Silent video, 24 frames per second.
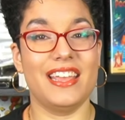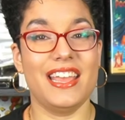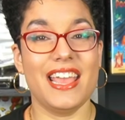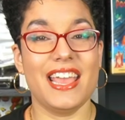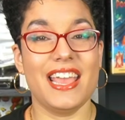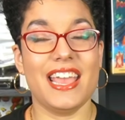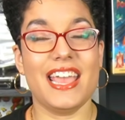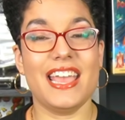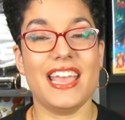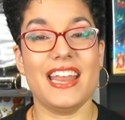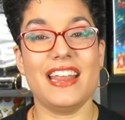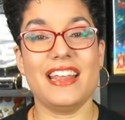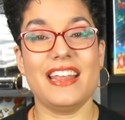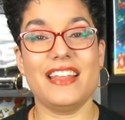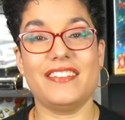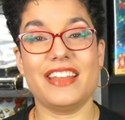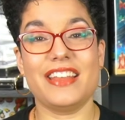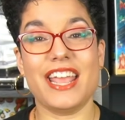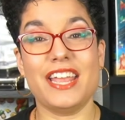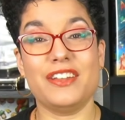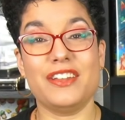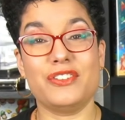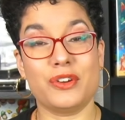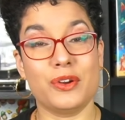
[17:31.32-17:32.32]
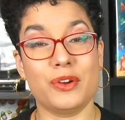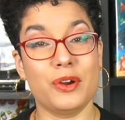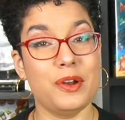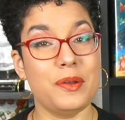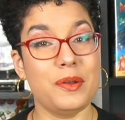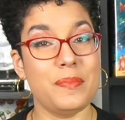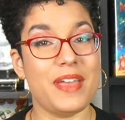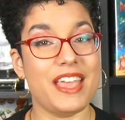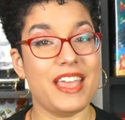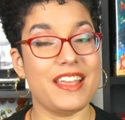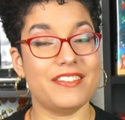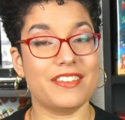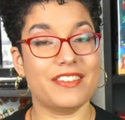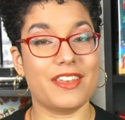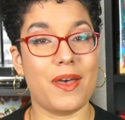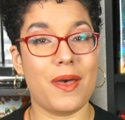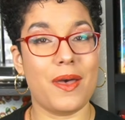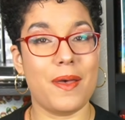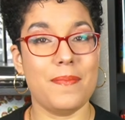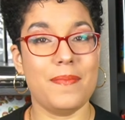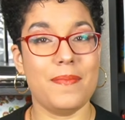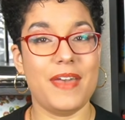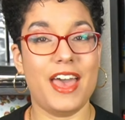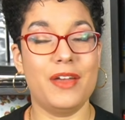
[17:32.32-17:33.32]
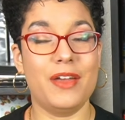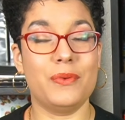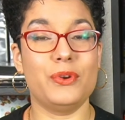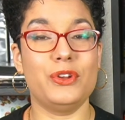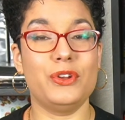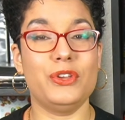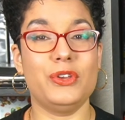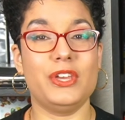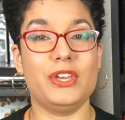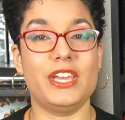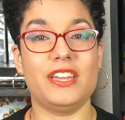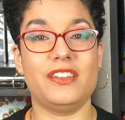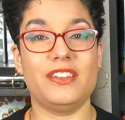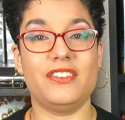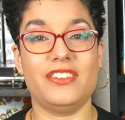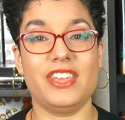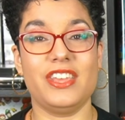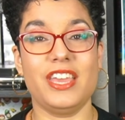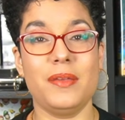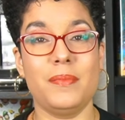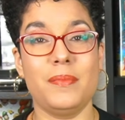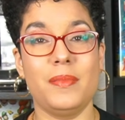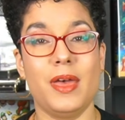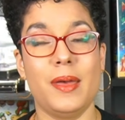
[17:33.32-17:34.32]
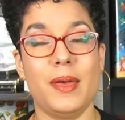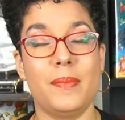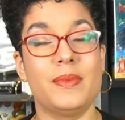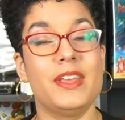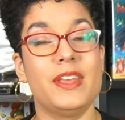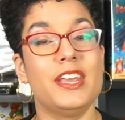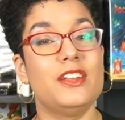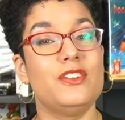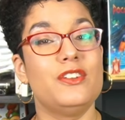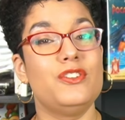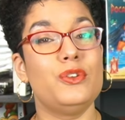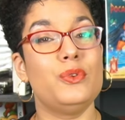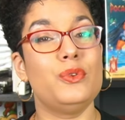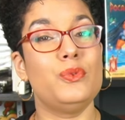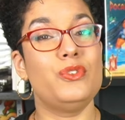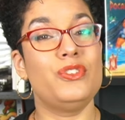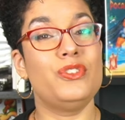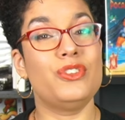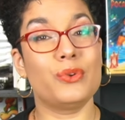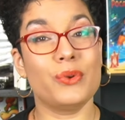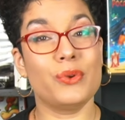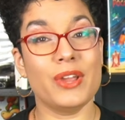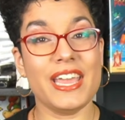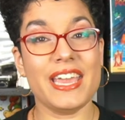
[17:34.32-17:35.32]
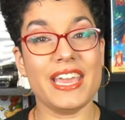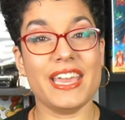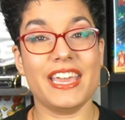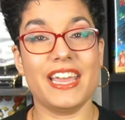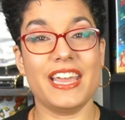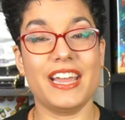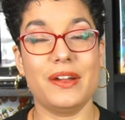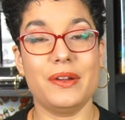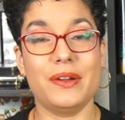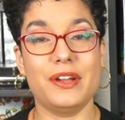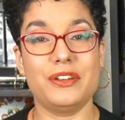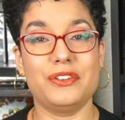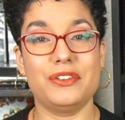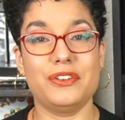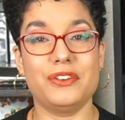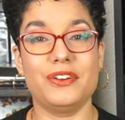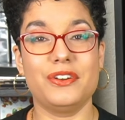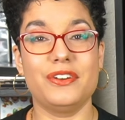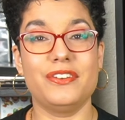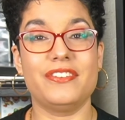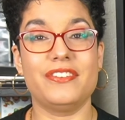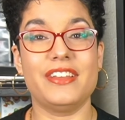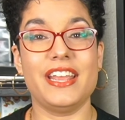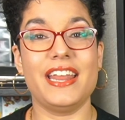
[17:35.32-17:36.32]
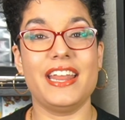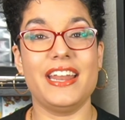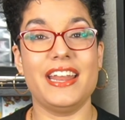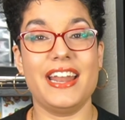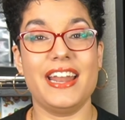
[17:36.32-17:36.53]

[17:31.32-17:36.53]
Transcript: It is a turn-based combat where you can team up to 3 characters in an